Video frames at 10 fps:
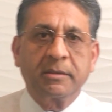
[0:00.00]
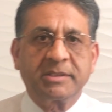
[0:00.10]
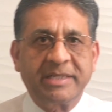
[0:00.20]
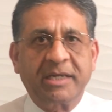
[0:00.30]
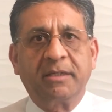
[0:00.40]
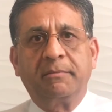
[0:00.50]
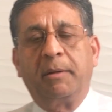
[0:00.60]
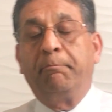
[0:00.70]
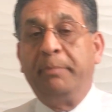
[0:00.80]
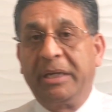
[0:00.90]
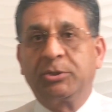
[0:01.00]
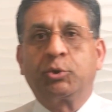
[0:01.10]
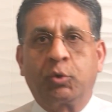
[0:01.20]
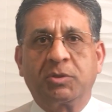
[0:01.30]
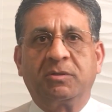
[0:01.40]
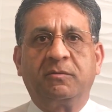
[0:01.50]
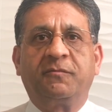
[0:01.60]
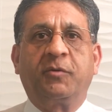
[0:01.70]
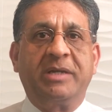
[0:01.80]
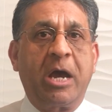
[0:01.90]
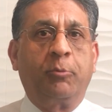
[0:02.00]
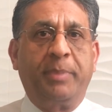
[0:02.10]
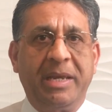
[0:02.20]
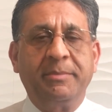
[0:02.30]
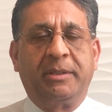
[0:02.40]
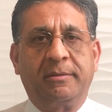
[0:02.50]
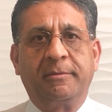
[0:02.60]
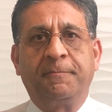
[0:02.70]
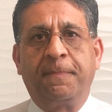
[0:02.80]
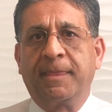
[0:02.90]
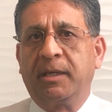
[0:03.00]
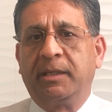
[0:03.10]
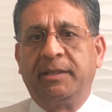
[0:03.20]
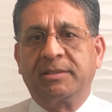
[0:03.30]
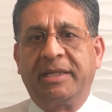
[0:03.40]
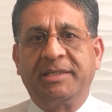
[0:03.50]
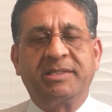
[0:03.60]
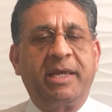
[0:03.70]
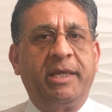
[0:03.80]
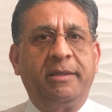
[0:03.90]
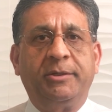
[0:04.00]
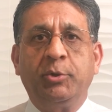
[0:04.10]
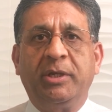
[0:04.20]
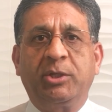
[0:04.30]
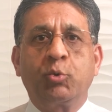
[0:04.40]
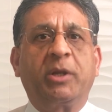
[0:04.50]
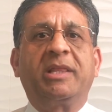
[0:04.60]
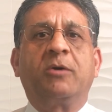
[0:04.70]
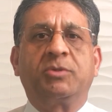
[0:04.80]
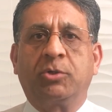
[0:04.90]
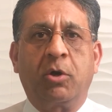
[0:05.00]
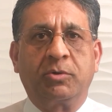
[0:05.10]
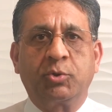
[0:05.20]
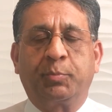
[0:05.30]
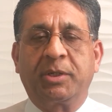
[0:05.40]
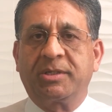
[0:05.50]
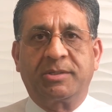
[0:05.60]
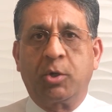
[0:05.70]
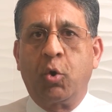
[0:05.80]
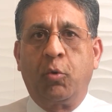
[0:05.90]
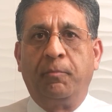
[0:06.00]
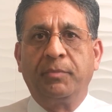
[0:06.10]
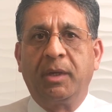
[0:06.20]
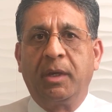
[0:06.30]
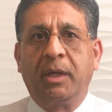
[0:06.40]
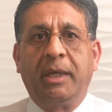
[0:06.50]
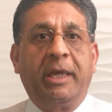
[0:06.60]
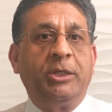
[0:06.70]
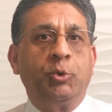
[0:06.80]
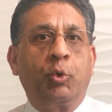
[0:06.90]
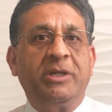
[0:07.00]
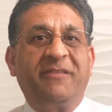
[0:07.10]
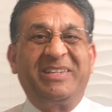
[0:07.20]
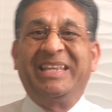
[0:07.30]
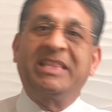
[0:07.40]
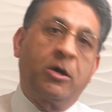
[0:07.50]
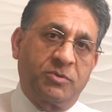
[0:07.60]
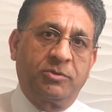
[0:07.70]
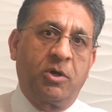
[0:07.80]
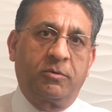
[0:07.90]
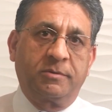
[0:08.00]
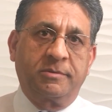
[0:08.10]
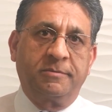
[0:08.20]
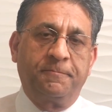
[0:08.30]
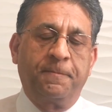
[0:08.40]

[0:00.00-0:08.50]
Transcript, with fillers: The second big source for down payment is, let's say you need twenty thousand dollars to purchase a home and you only have ten thousand dollars.